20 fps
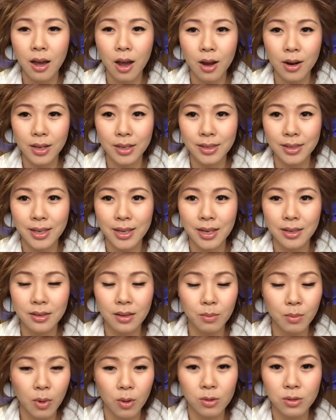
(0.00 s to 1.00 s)
honestly is
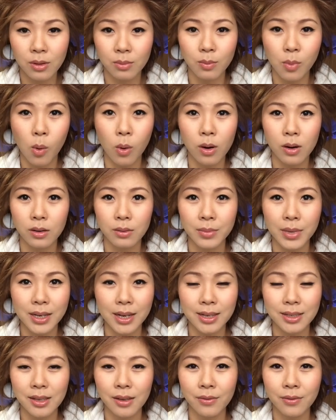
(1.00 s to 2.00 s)
the most important,
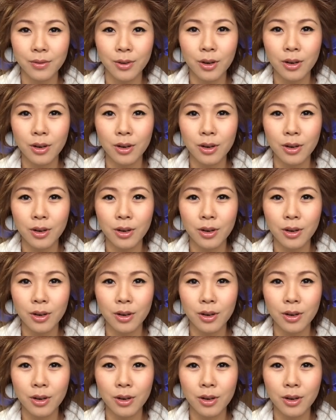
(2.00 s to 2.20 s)
because if